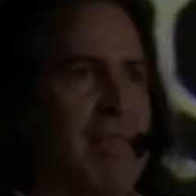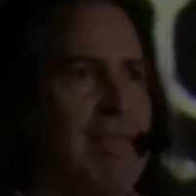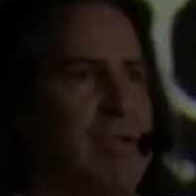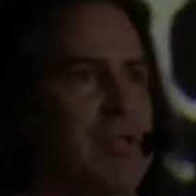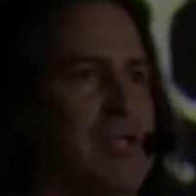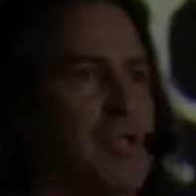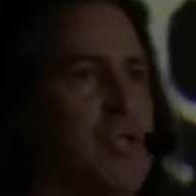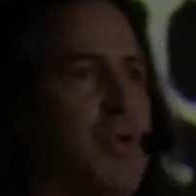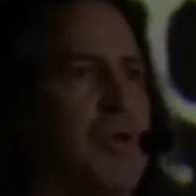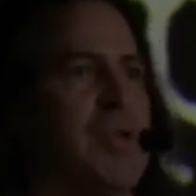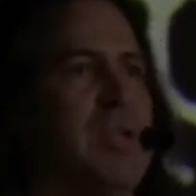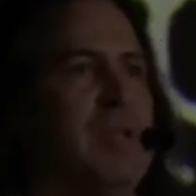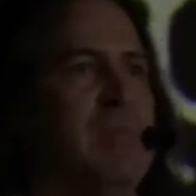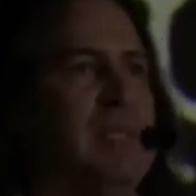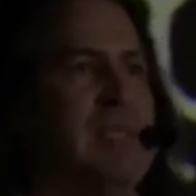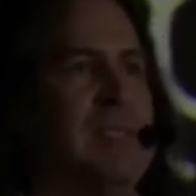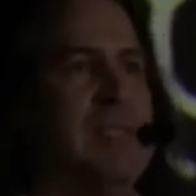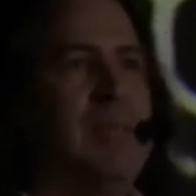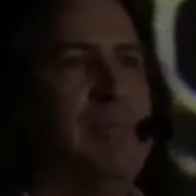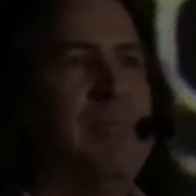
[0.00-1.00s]
there's going to
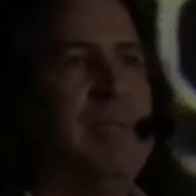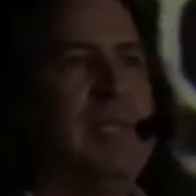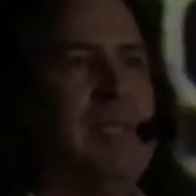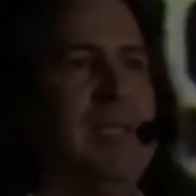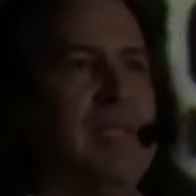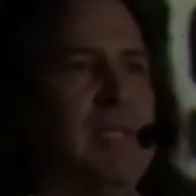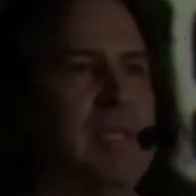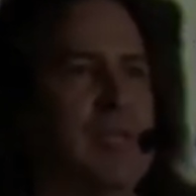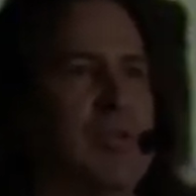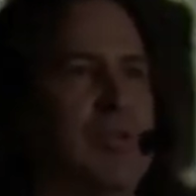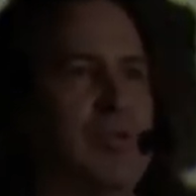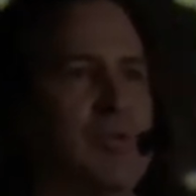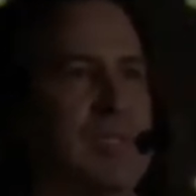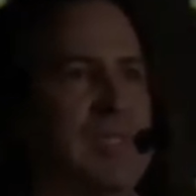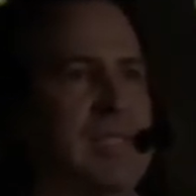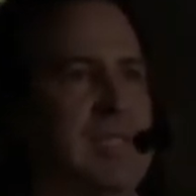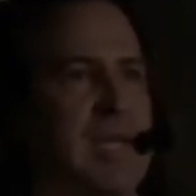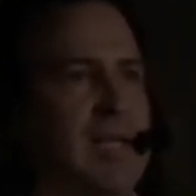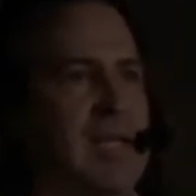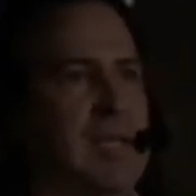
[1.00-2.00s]
be somebody here
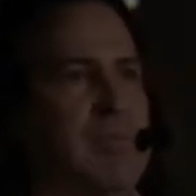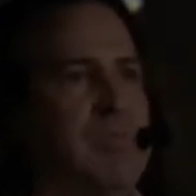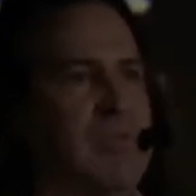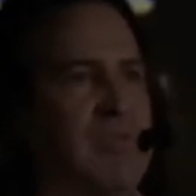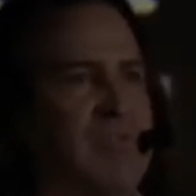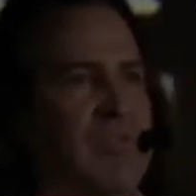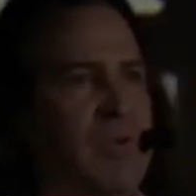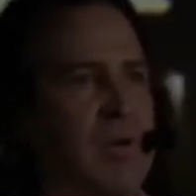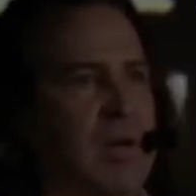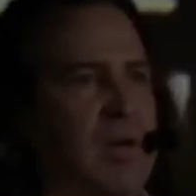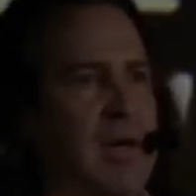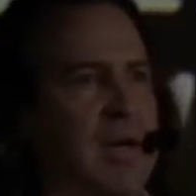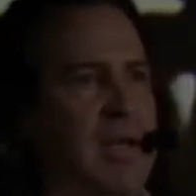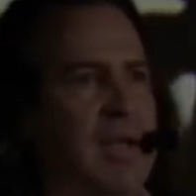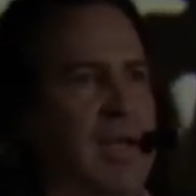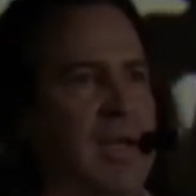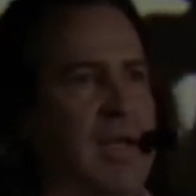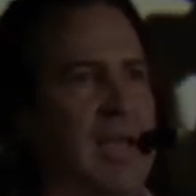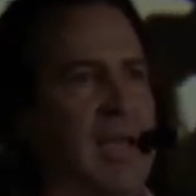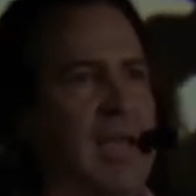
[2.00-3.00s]
who's done it before,
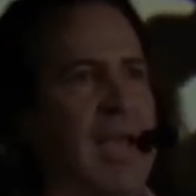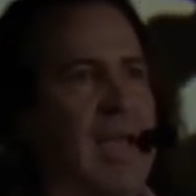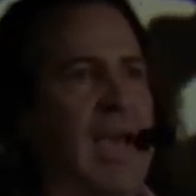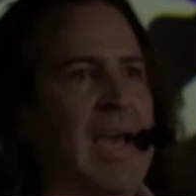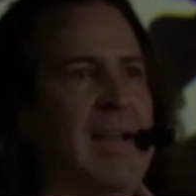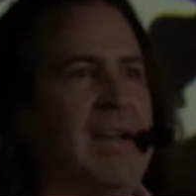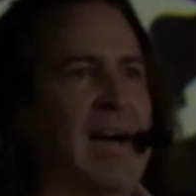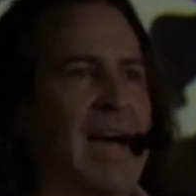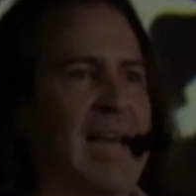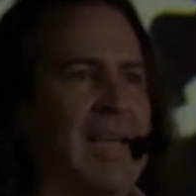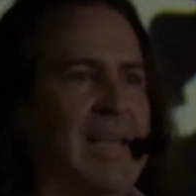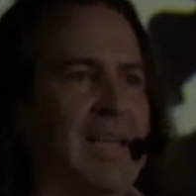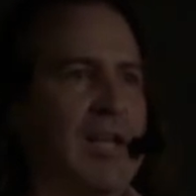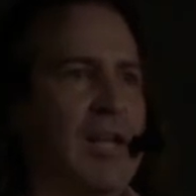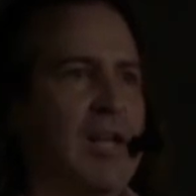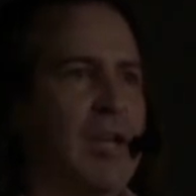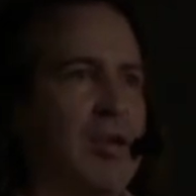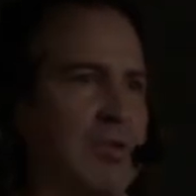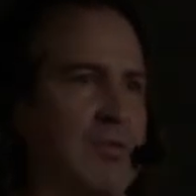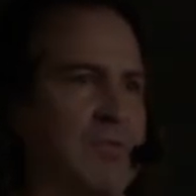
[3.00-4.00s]
and I
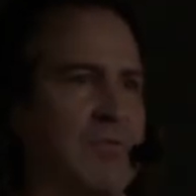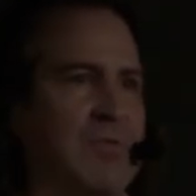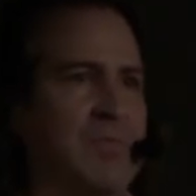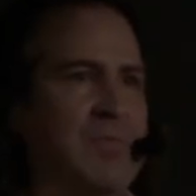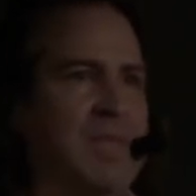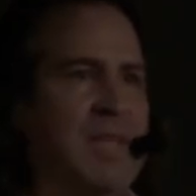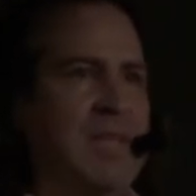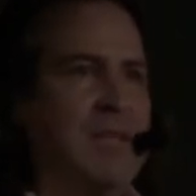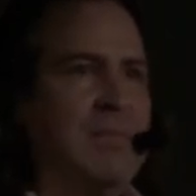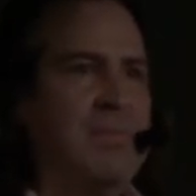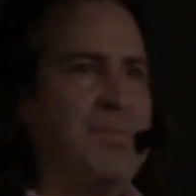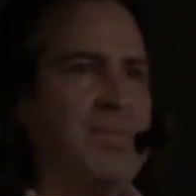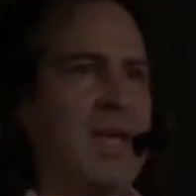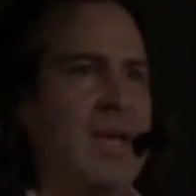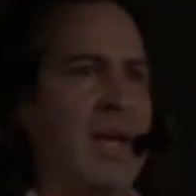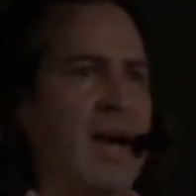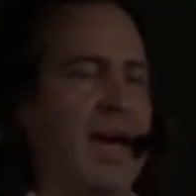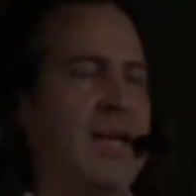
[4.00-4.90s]
can learn from them.